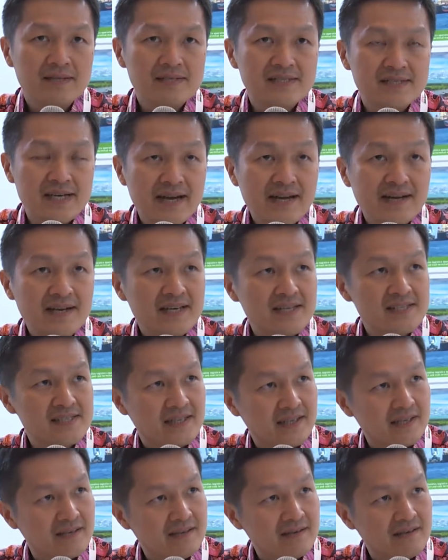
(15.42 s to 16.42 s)
China is
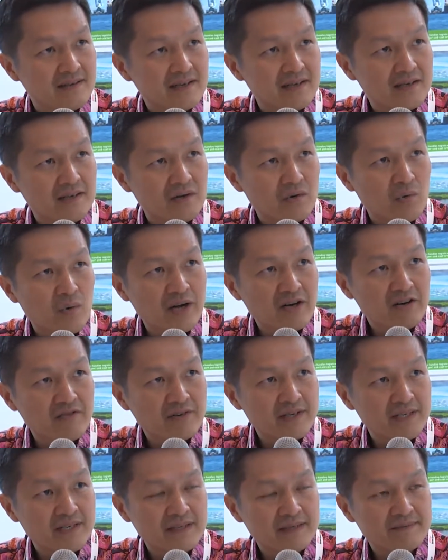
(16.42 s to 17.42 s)
the one
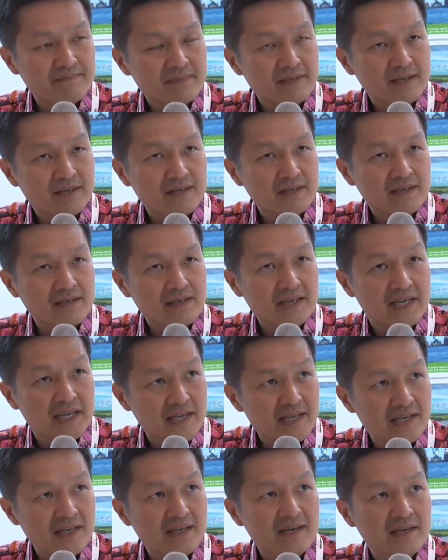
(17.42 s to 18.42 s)
of the
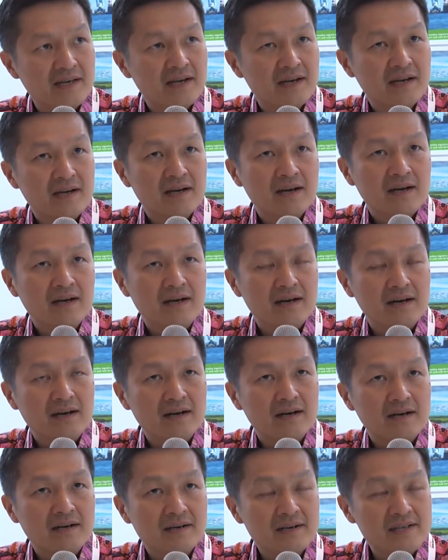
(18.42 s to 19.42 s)
key
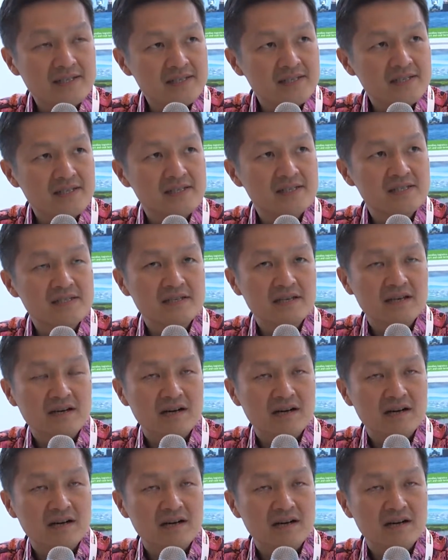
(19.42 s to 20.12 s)
reasons